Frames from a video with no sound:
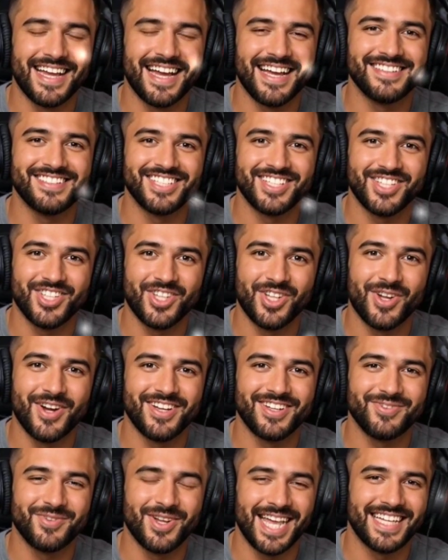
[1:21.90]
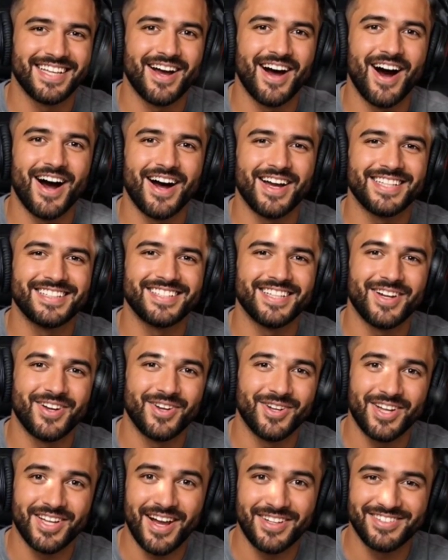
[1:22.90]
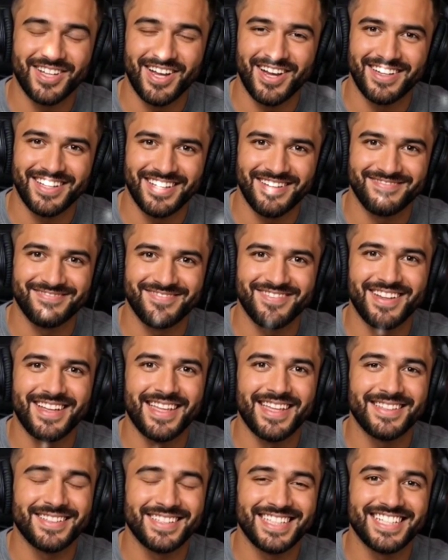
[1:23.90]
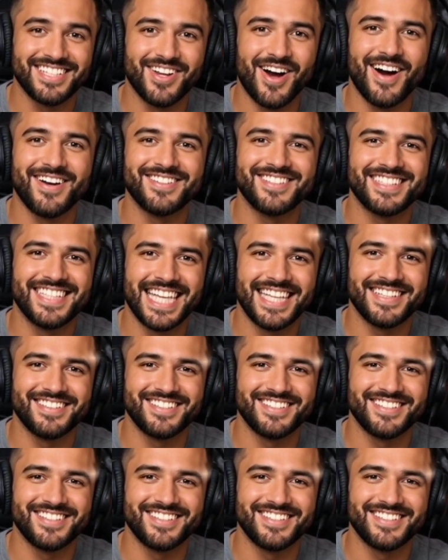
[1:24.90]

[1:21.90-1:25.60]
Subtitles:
a secured credit card is a good alternative. These cards take a